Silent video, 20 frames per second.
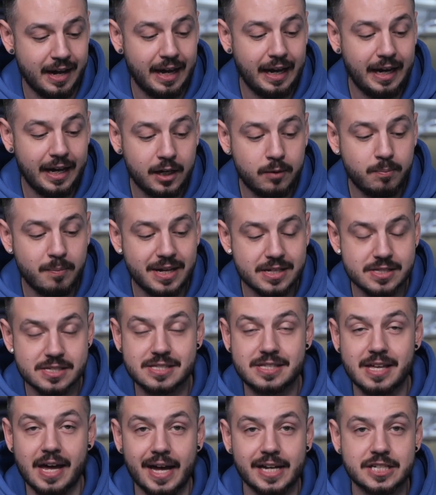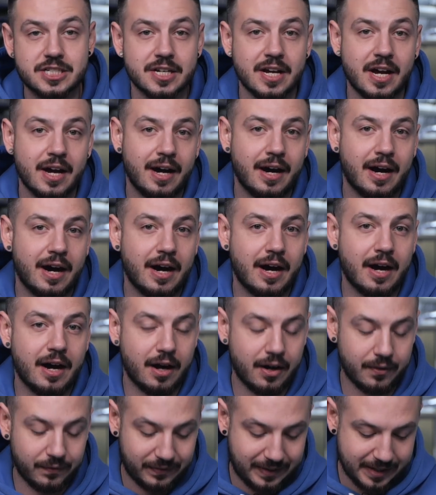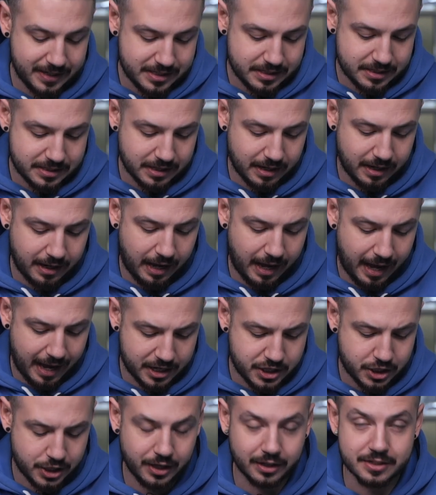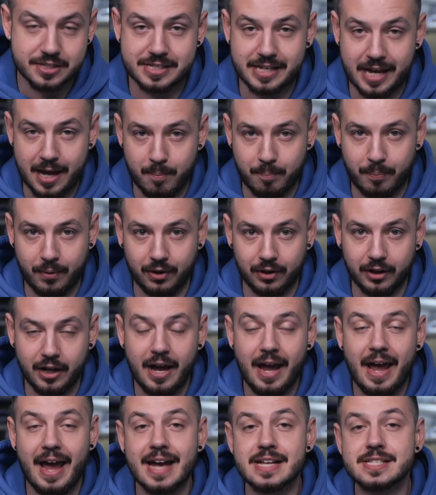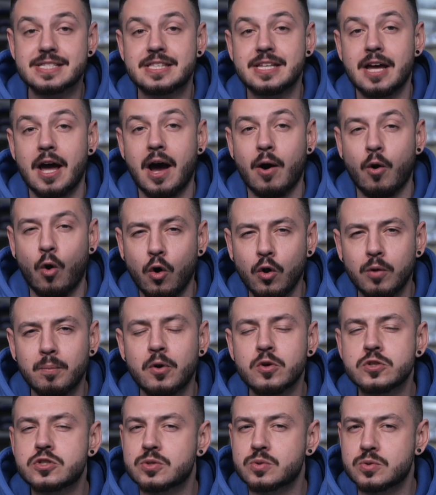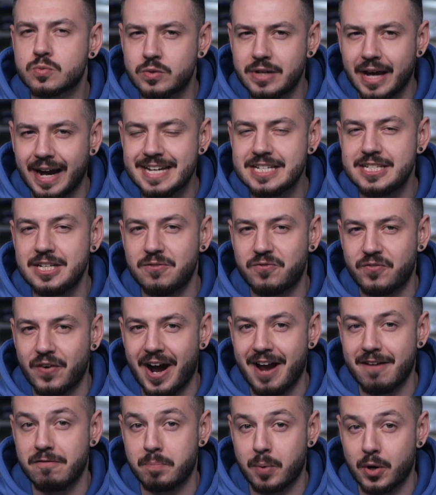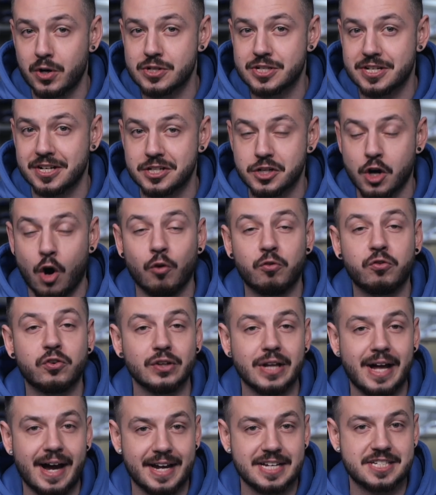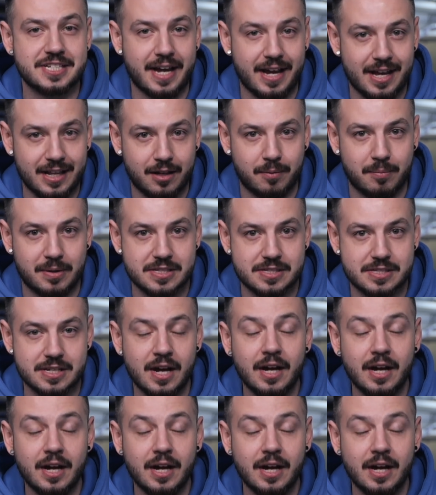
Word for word: It means that this eggshell sample has the almost 95% of light elements